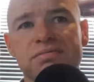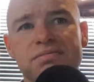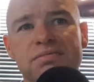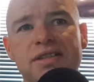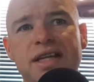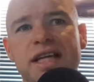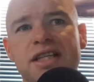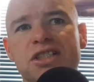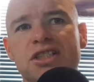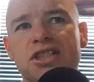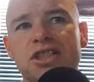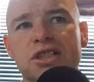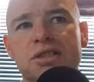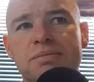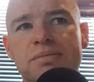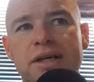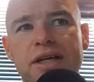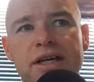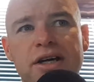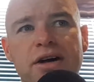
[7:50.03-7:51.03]
That's
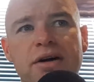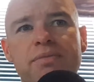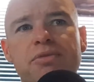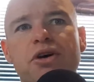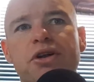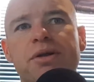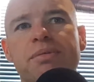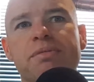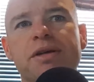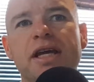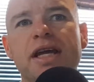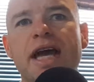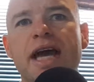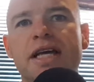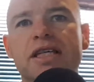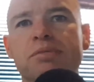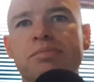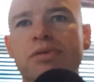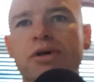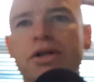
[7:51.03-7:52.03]
just me. I'm not a big
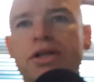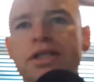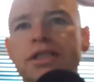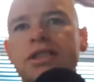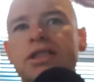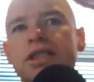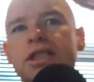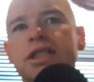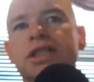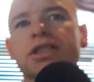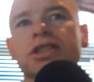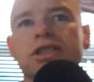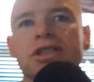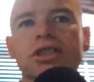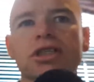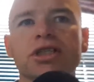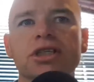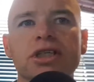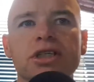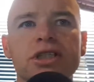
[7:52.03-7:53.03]
expert into
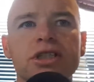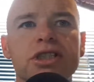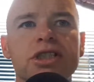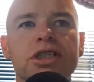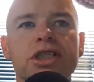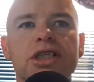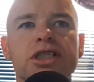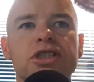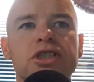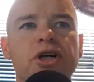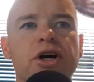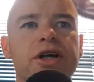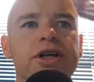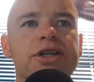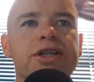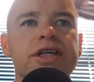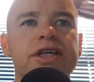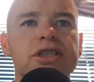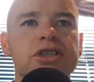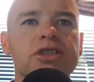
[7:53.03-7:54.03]
this side
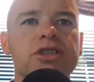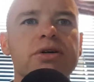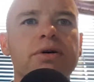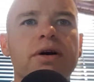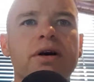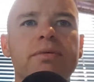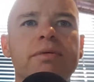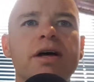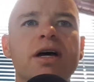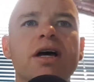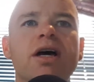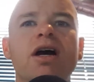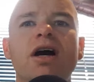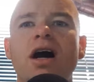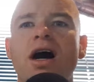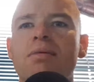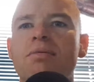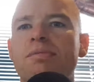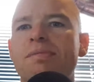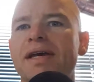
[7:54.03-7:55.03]
of things too.
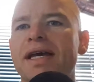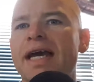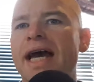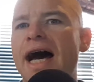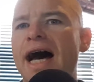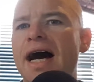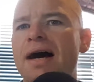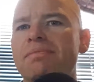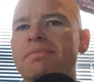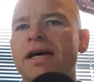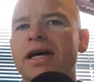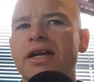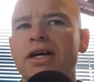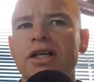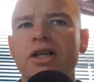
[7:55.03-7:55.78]
I'm a big carb man.